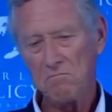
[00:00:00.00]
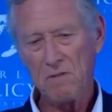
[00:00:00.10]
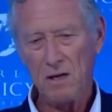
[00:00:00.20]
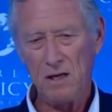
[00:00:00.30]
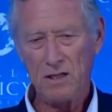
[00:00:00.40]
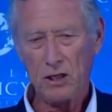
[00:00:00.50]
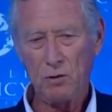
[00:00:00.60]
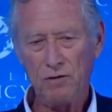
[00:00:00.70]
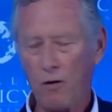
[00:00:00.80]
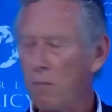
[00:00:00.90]
is
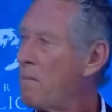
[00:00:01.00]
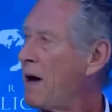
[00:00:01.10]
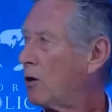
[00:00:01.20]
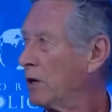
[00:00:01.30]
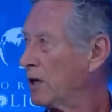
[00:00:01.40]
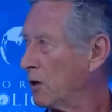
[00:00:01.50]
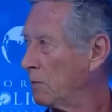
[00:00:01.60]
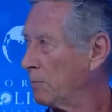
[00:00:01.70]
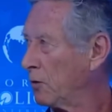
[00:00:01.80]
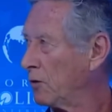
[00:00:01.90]
actually, from a
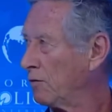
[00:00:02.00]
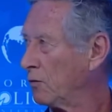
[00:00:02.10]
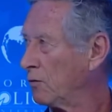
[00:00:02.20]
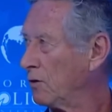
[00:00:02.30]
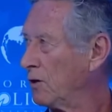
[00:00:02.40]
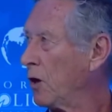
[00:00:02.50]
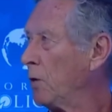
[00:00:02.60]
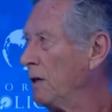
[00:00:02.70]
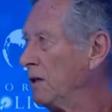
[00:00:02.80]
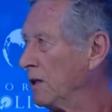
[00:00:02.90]
macroeconomic point of view, not a
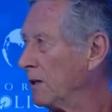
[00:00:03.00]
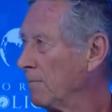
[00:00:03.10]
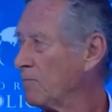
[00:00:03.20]
big deal.